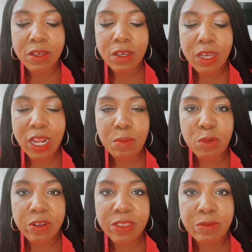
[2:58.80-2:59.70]
a lot
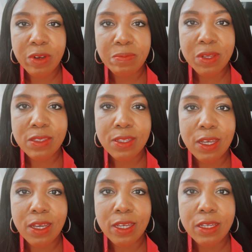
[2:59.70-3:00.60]
more than what meets the
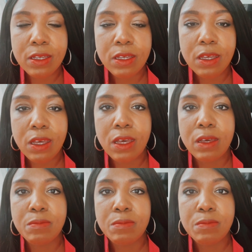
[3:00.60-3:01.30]
eye. Um,